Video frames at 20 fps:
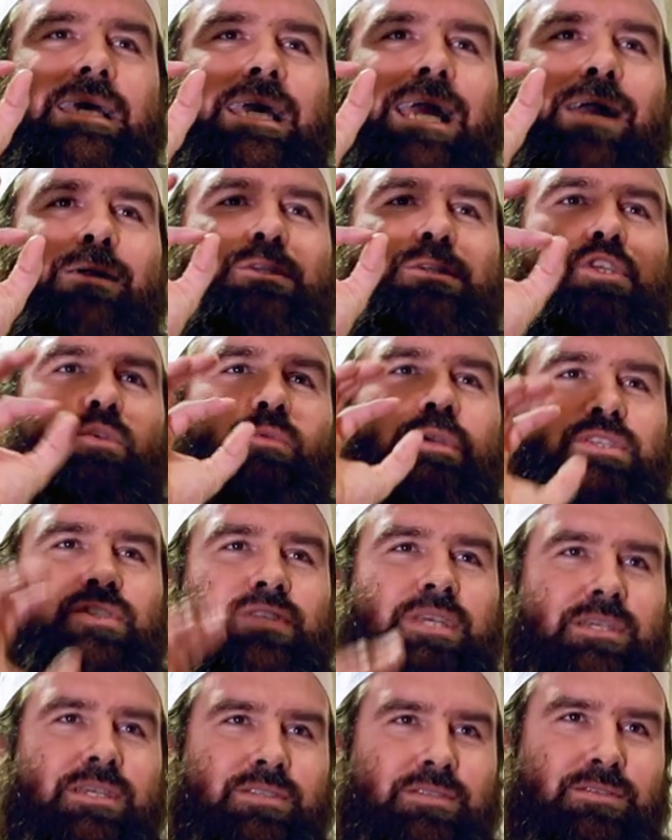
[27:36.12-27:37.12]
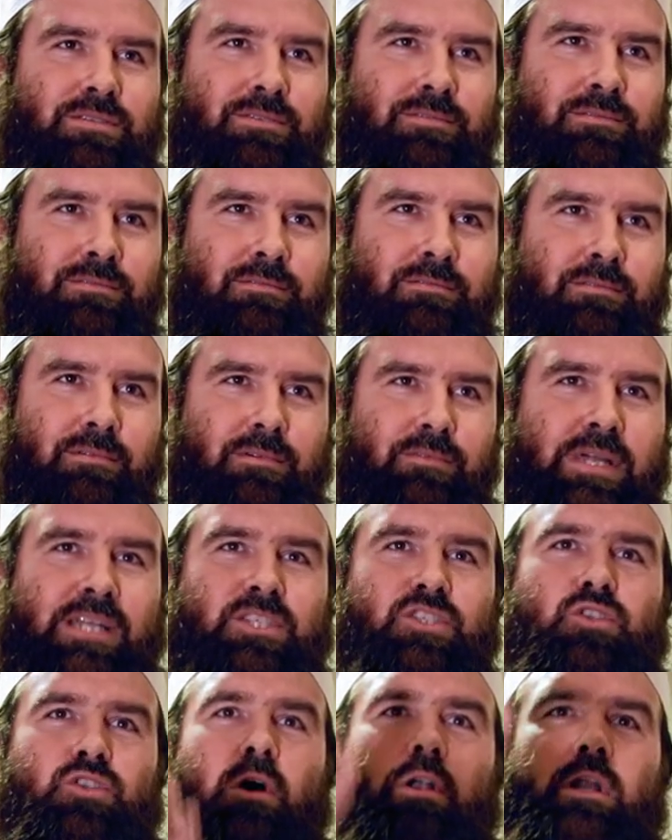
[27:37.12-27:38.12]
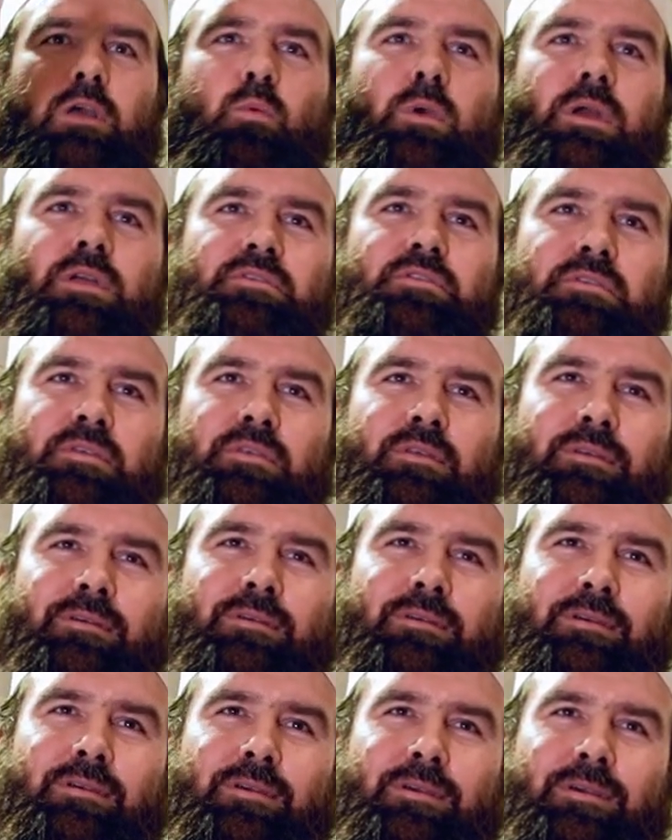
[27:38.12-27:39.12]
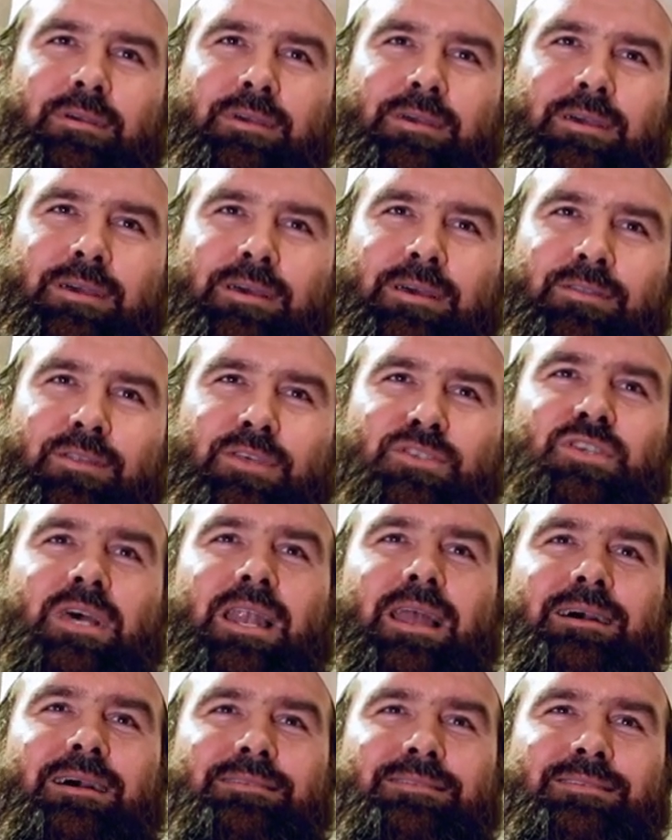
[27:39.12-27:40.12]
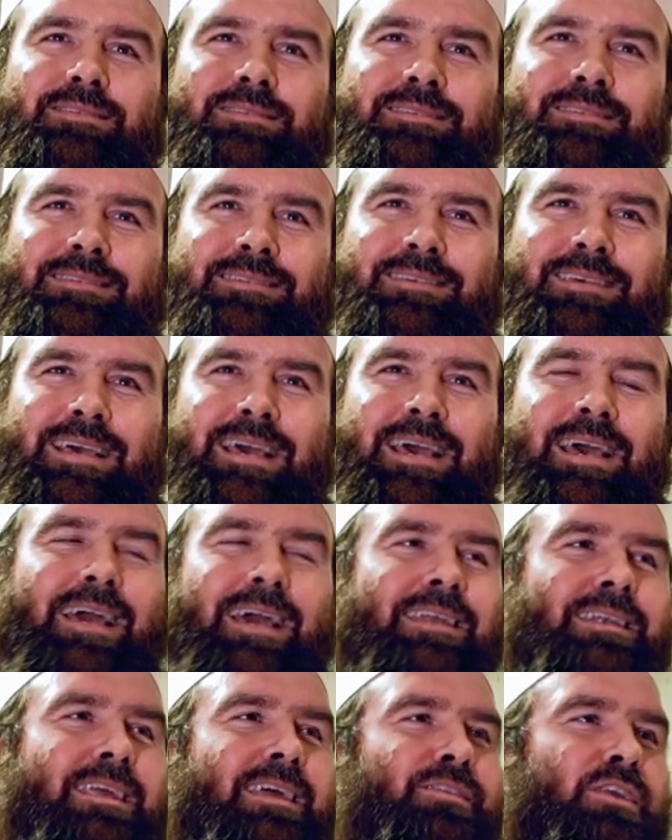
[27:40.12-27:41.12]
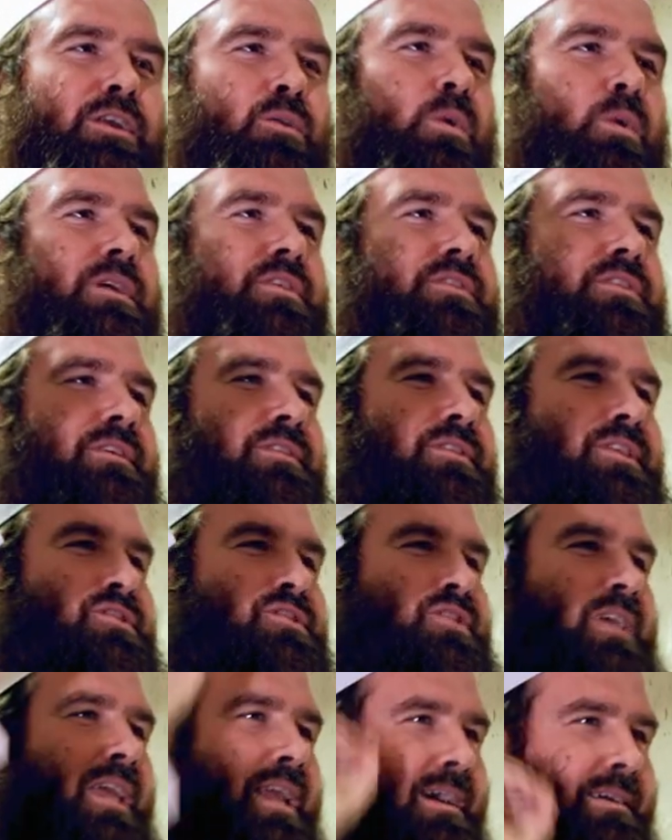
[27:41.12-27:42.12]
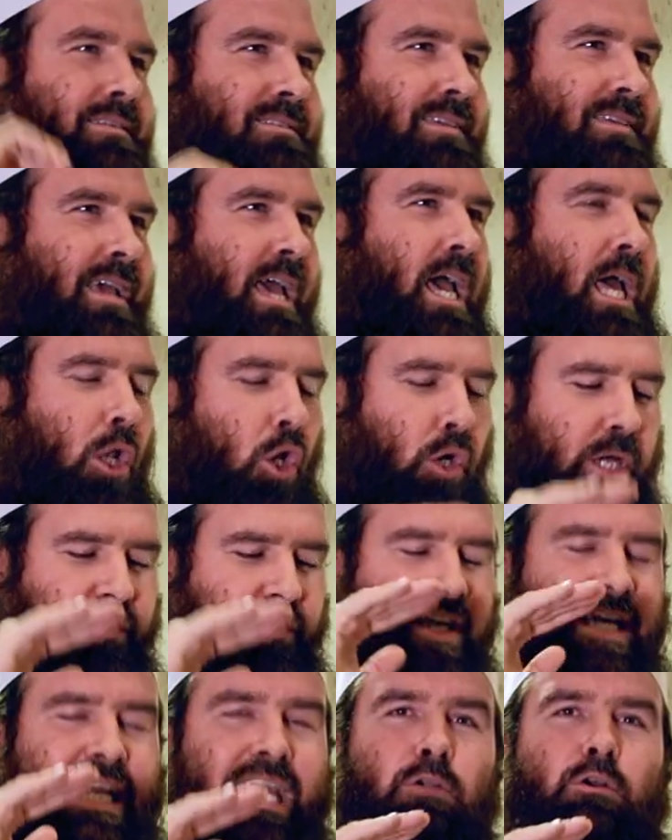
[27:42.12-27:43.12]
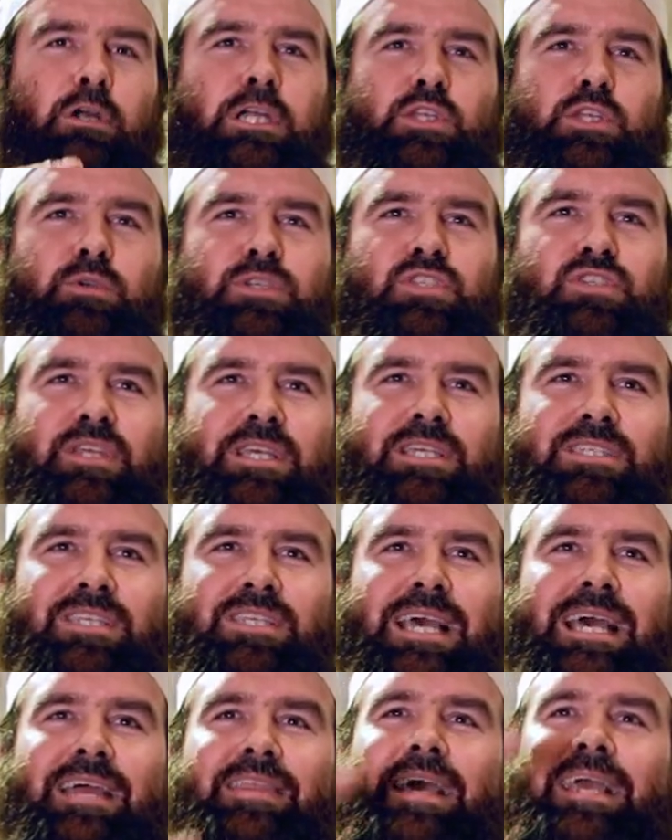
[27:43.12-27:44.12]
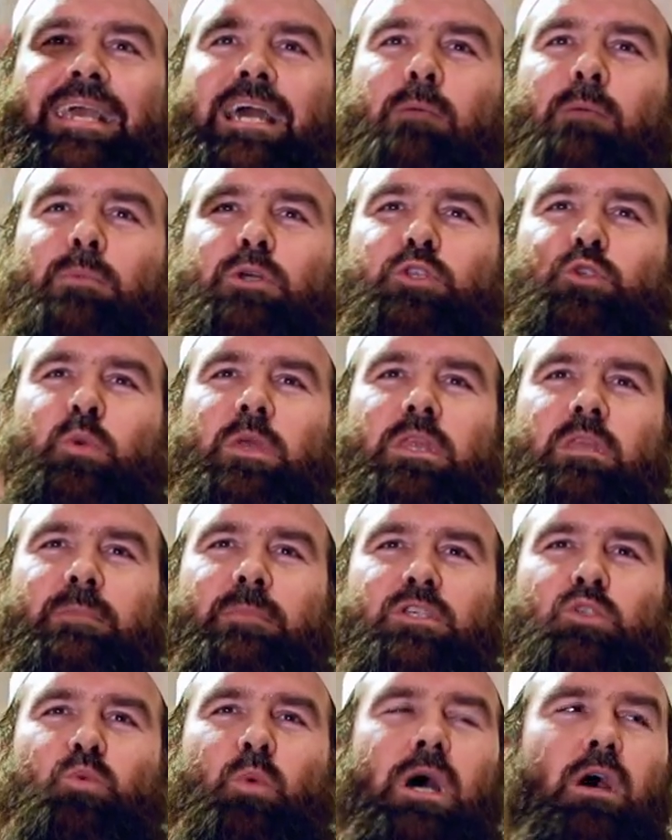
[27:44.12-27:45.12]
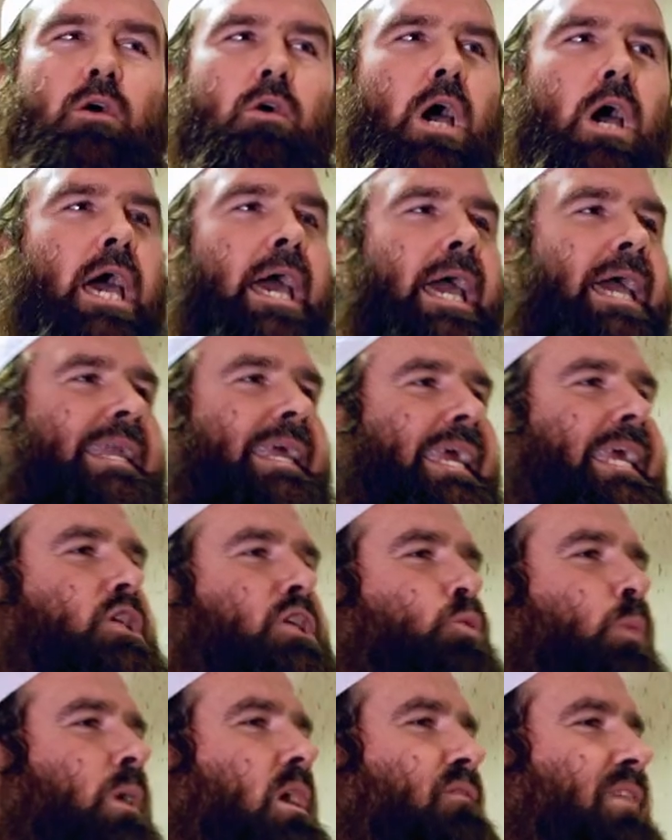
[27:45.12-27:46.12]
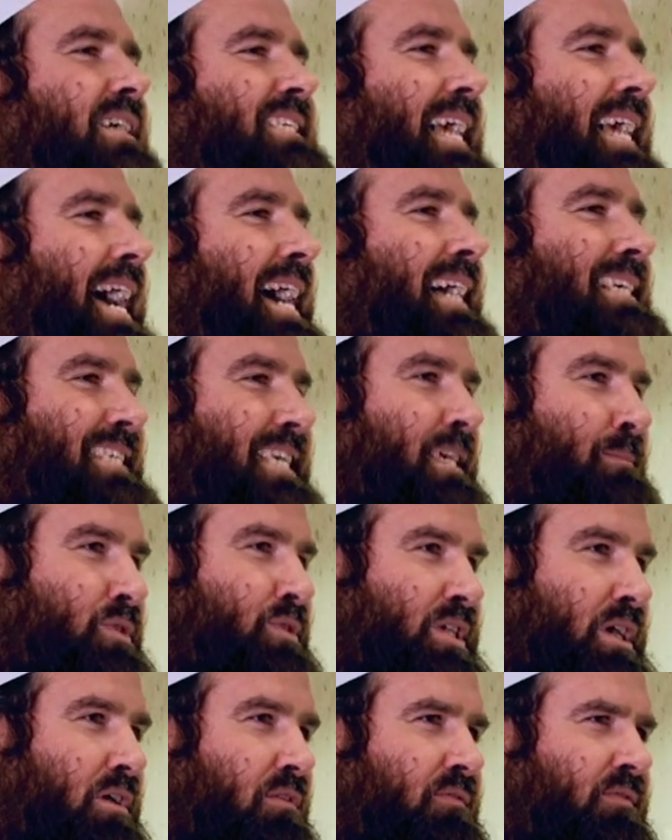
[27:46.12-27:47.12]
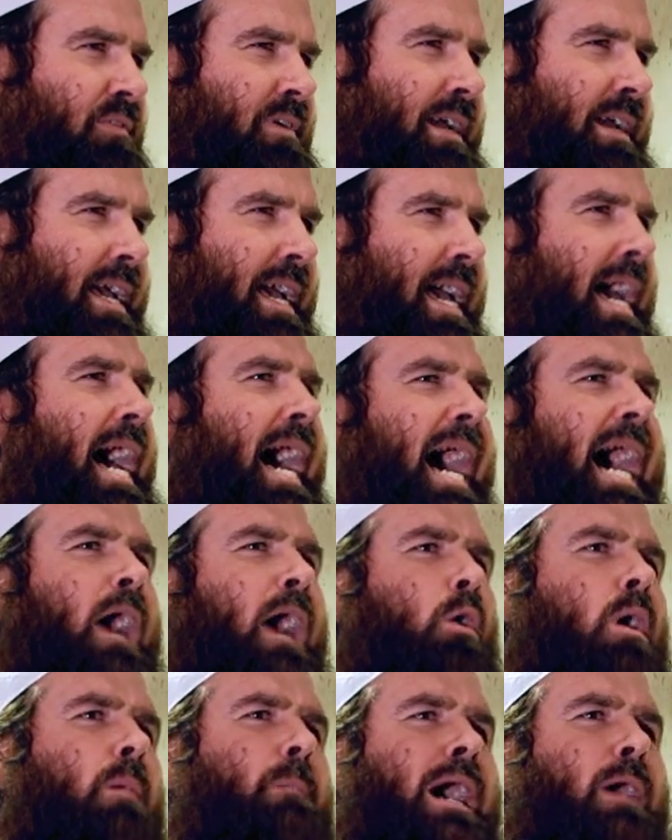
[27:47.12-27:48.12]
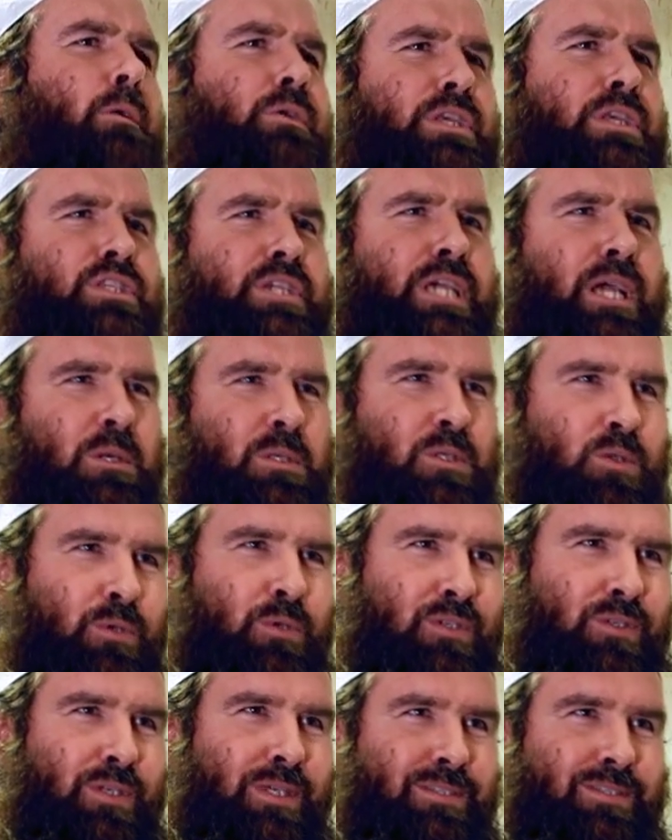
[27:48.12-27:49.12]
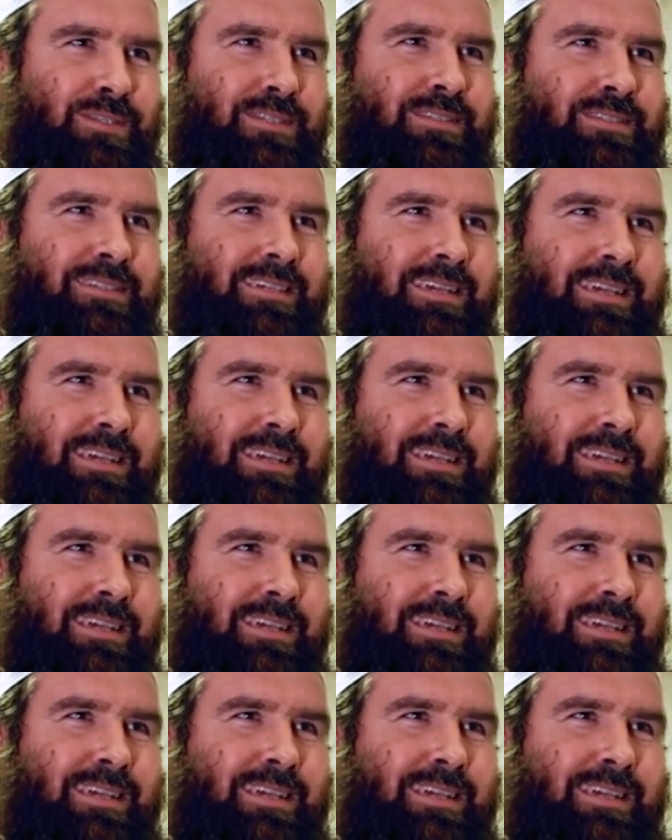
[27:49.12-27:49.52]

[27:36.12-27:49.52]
characteristics that started with the salat and ended with the salat. Look at the characteristics that come between them as well, and each one of us ask himself, How am I with these characteristics?